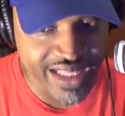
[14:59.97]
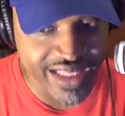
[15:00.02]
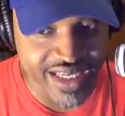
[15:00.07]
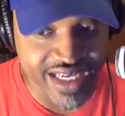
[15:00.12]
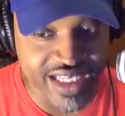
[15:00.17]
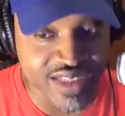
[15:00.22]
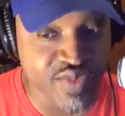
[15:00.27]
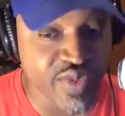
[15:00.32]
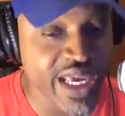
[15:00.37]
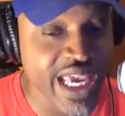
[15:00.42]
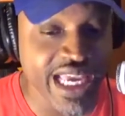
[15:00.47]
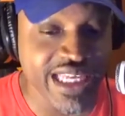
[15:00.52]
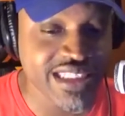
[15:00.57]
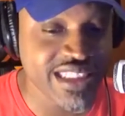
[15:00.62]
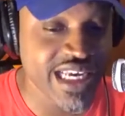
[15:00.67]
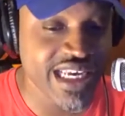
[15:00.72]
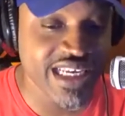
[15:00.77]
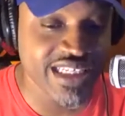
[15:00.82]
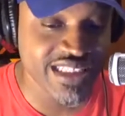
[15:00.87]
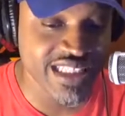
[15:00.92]
because we ain't
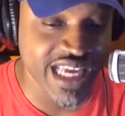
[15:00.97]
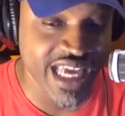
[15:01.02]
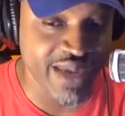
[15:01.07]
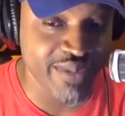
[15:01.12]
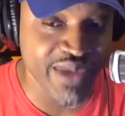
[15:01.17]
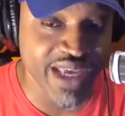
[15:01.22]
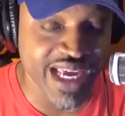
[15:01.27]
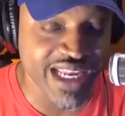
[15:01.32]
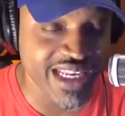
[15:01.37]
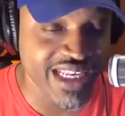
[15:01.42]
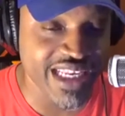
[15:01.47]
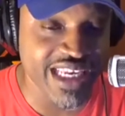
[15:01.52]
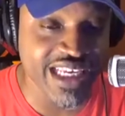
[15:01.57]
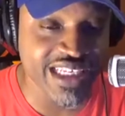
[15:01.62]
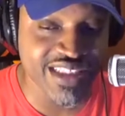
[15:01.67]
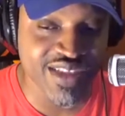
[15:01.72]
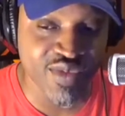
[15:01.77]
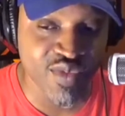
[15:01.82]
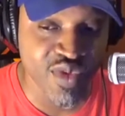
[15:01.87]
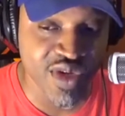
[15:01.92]
said his name yet, and he's
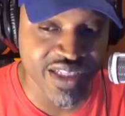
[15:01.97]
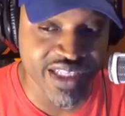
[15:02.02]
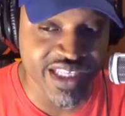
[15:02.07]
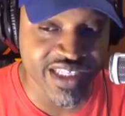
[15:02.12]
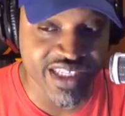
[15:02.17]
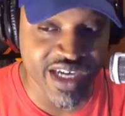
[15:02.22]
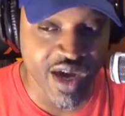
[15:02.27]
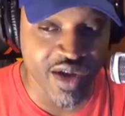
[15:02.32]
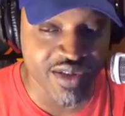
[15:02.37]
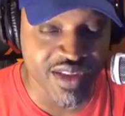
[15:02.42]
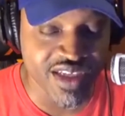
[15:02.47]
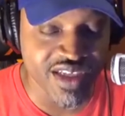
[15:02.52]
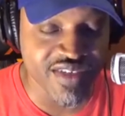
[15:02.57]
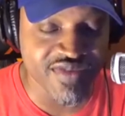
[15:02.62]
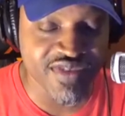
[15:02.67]
the one that y'all love